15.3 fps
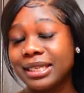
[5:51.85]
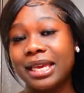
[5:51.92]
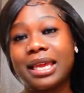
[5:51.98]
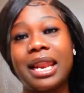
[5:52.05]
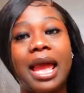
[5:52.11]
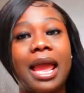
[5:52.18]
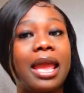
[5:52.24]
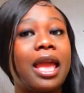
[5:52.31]

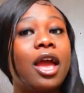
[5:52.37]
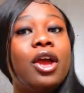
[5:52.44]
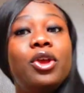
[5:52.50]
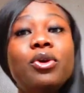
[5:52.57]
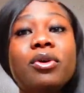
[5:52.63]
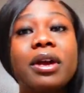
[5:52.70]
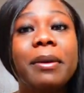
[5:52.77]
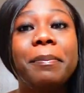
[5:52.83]
And like,
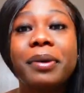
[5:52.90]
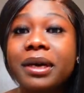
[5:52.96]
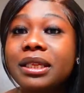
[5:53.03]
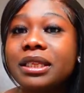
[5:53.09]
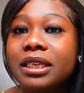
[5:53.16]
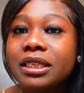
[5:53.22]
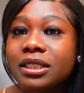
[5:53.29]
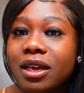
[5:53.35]
you can
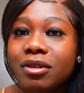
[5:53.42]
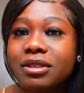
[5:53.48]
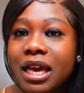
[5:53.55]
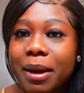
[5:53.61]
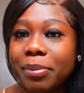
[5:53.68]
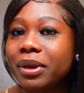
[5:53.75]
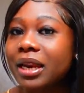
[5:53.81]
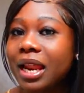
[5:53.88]
put this on
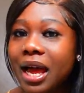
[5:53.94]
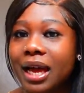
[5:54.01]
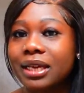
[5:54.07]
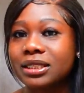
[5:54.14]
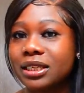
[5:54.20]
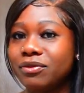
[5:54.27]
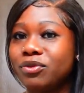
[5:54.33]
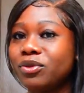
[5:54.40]
top of
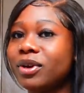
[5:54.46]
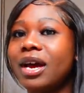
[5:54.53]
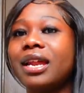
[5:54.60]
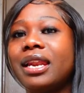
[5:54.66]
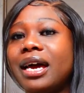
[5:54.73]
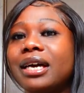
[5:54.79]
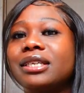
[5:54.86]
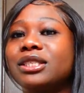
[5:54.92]
locks if you
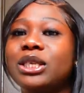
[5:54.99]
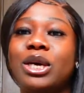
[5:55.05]
got locks.